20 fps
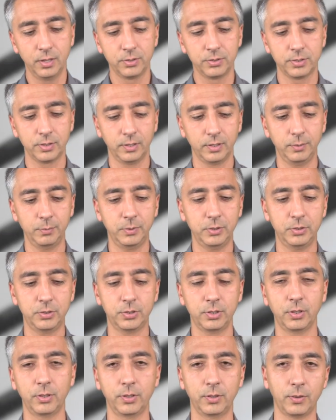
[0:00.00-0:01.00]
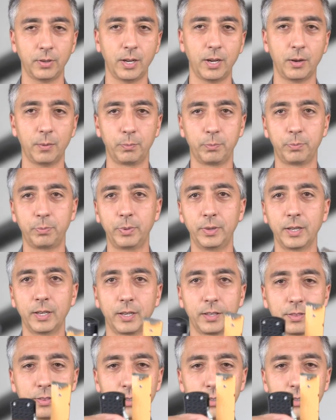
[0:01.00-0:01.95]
So let me show you how big